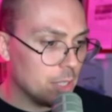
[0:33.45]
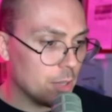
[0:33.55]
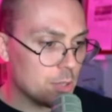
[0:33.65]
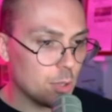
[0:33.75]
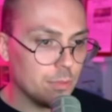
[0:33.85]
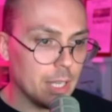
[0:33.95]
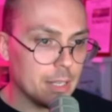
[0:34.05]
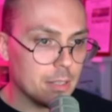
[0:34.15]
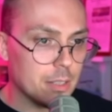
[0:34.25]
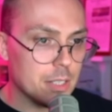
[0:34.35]
you know, sort of
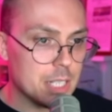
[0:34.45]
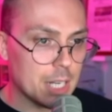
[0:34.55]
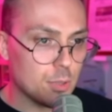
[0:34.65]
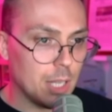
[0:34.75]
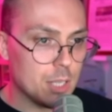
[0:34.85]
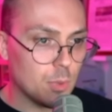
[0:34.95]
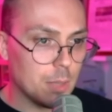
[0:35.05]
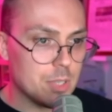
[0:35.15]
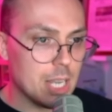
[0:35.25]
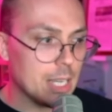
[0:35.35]
like contextualize what
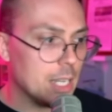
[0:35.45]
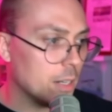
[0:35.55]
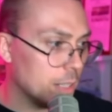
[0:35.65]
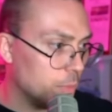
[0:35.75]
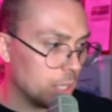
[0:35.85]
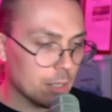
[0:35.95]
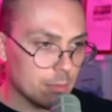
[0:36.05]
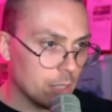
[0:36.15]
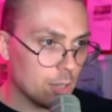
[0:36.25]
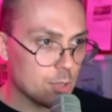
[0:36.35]
I'm saying here, and then we
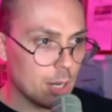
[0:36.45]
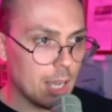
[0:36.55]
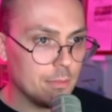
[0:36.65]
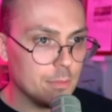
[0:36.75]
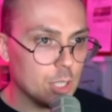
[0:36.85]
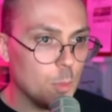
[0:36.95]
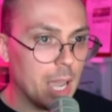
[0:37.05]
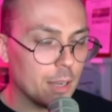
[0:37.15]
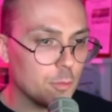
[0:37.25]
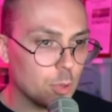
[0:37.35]
can, you know, sort of have go
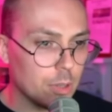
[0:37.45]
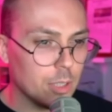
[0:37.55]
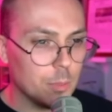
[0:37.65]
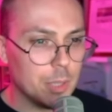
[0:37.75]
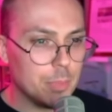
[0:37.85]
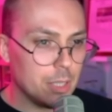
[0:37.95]
back and forth a little bit.